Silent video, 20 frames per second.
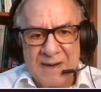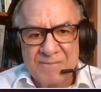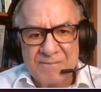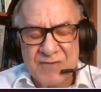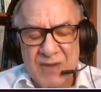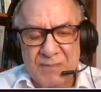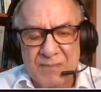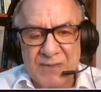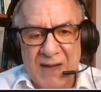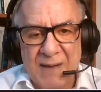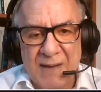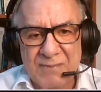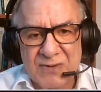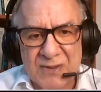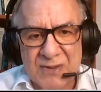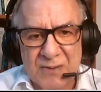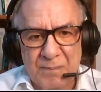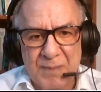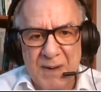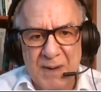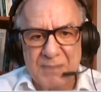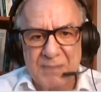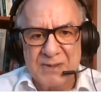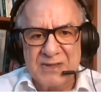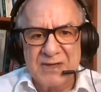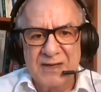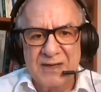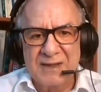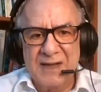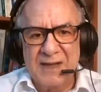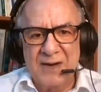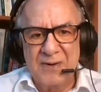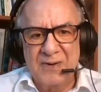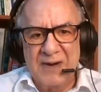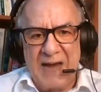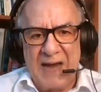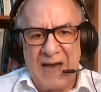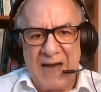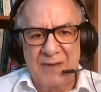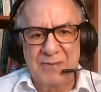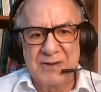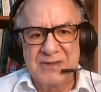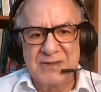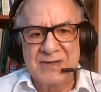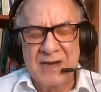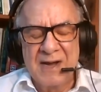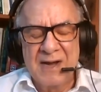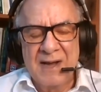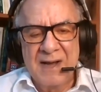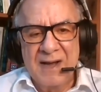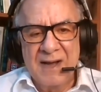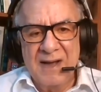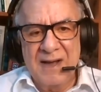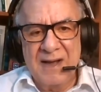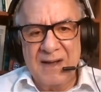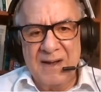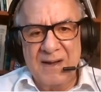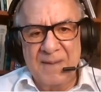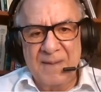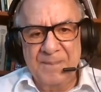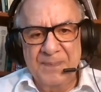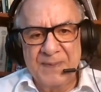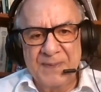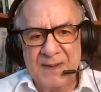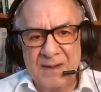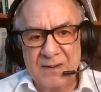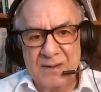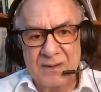sometimes to publish in their own language um,